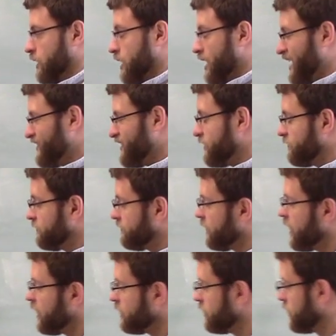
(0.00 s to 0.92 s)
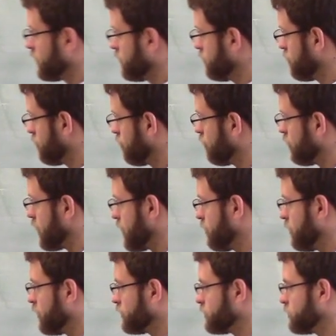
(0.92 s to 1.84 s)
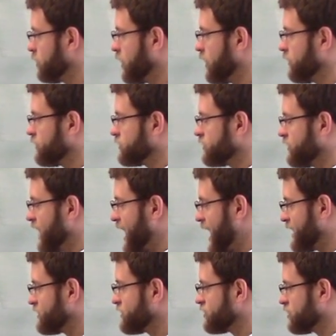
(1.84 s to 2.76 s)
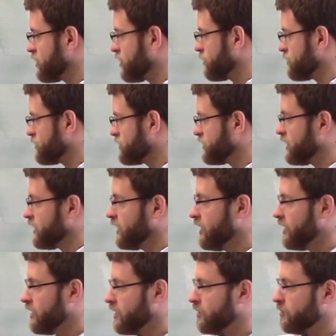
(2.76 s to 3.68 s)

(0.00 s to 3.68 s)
And then finally, when I multiply this last term, c,